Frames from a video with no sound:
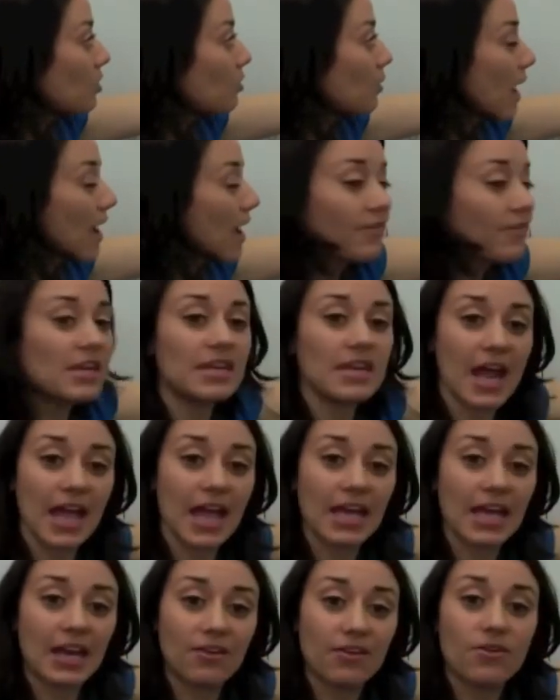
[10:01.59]
you have a
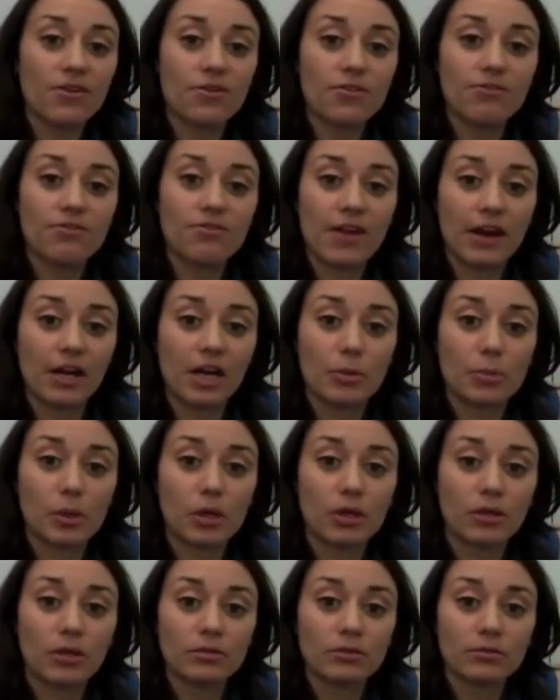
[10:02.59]
negative
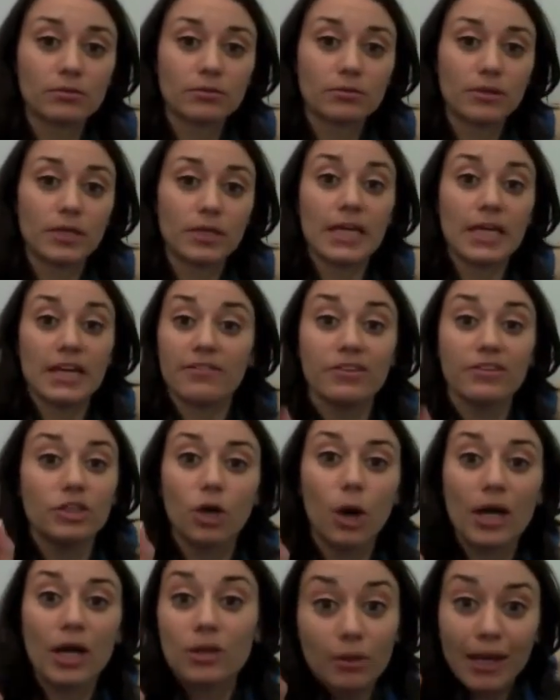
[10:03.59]
variable. Even
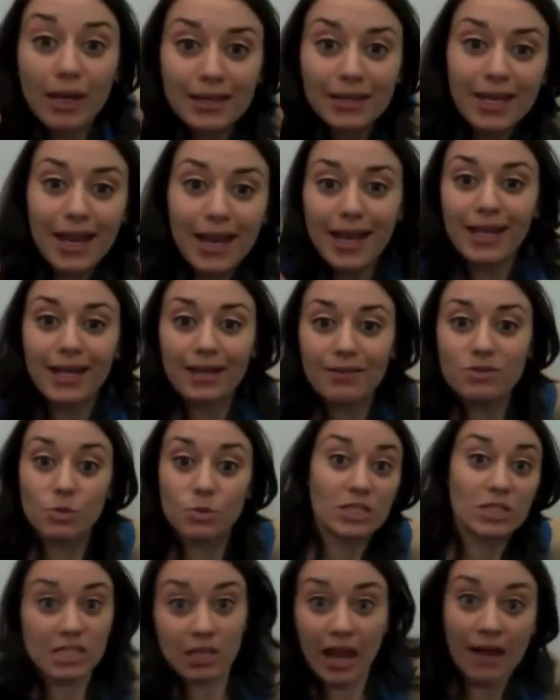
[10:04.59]
though I don't like the negatives,
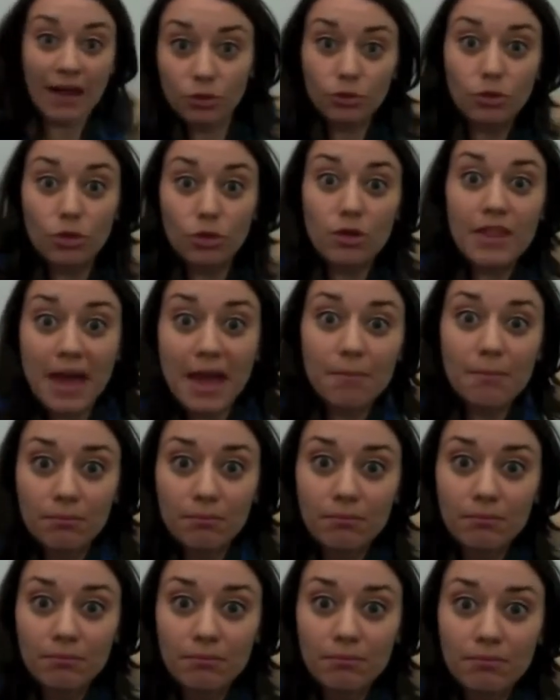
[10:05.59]
we still have to do them.
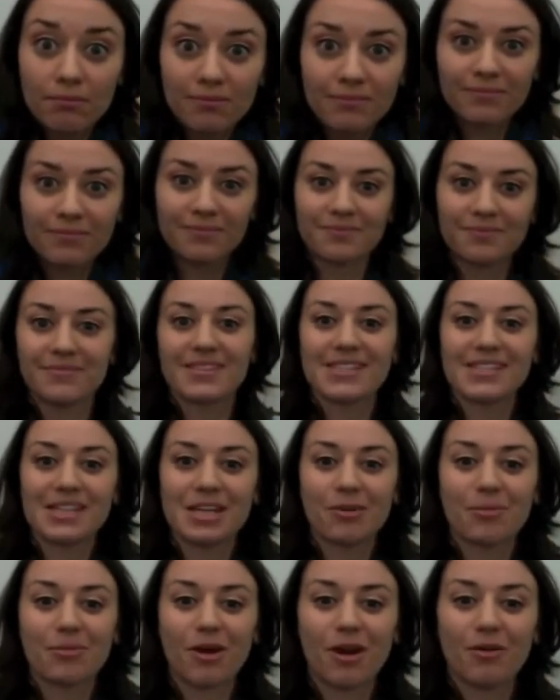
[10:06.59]
See
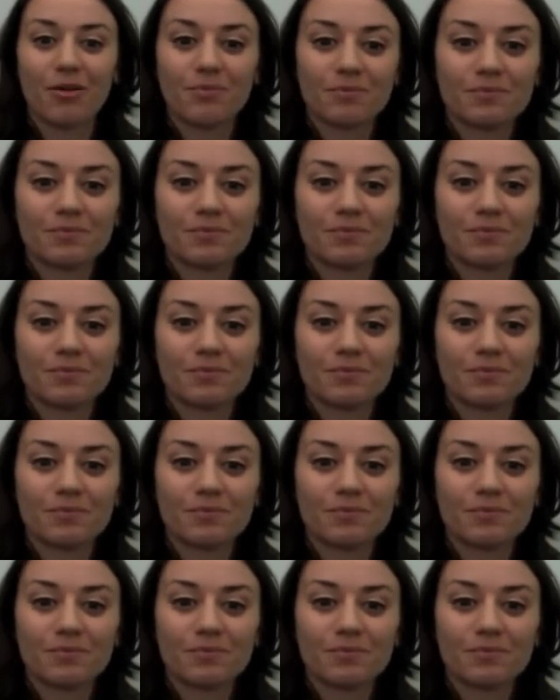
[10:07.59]
you tomorrow.